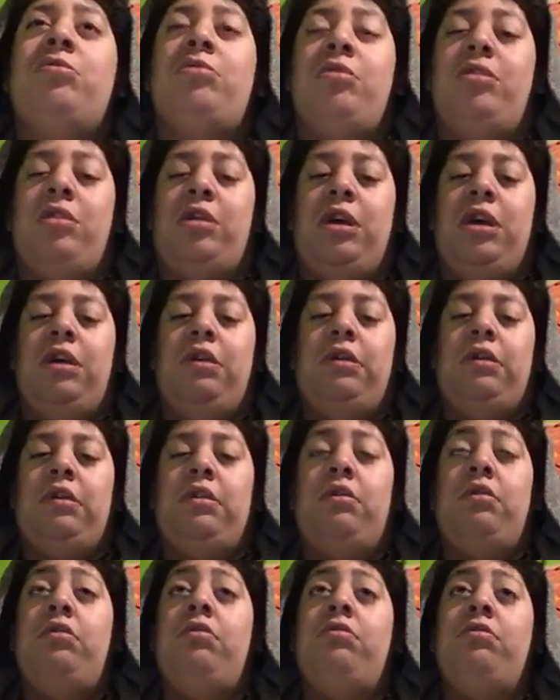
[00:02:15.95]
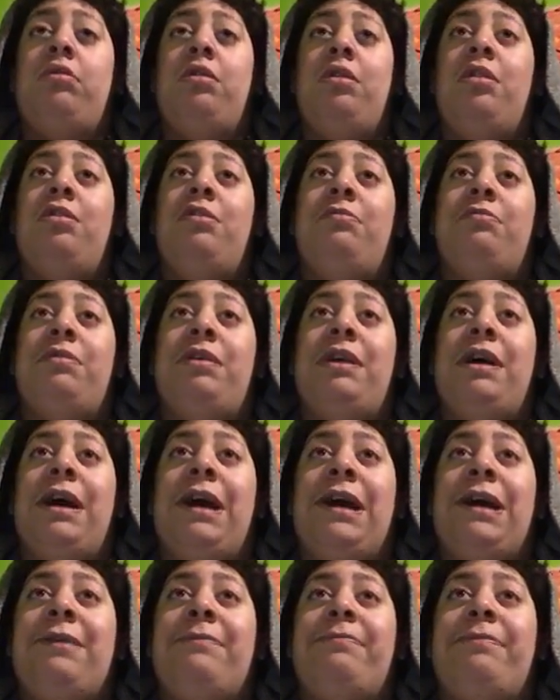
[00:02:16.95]
Like, I do want to be
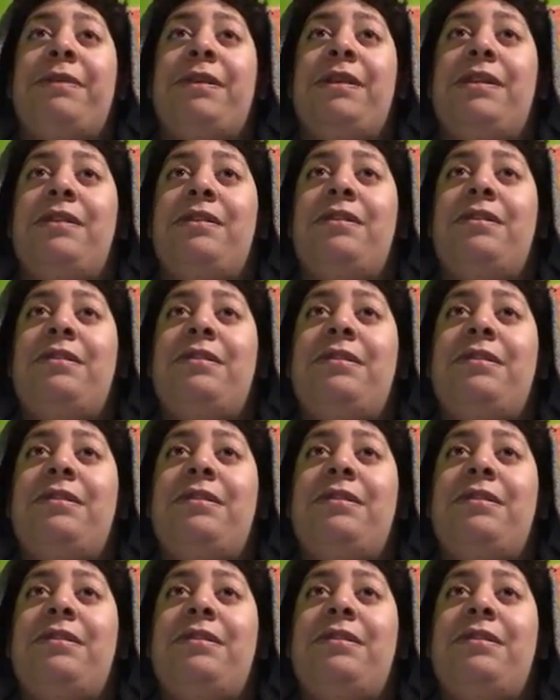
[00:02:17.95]
happy.